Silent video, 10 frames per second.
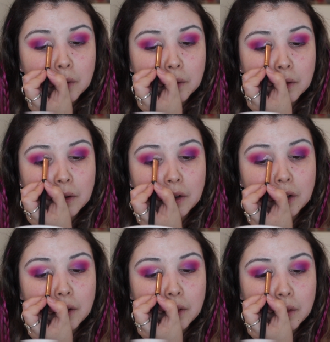just
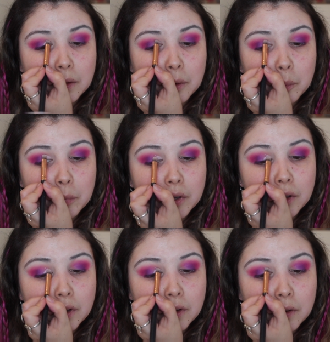cut a little
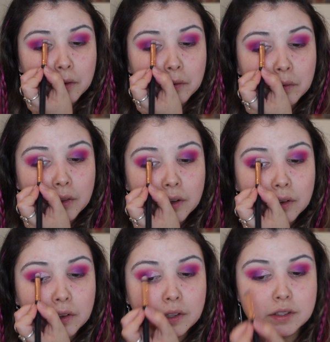bit of
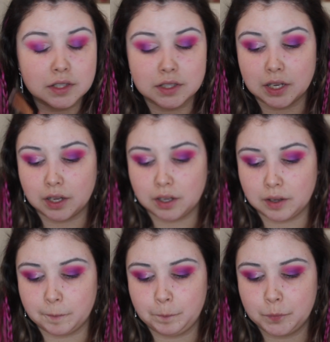that crease. It's like
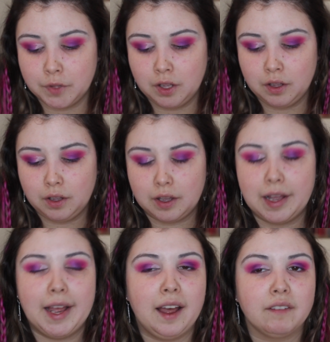a
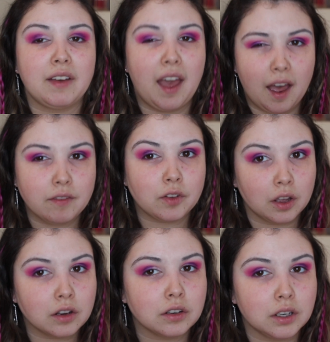half
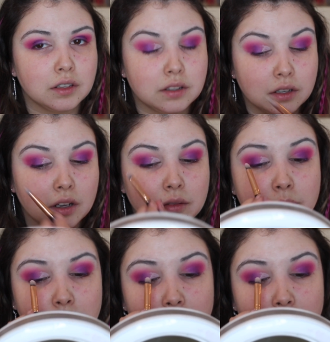cut crease, you know?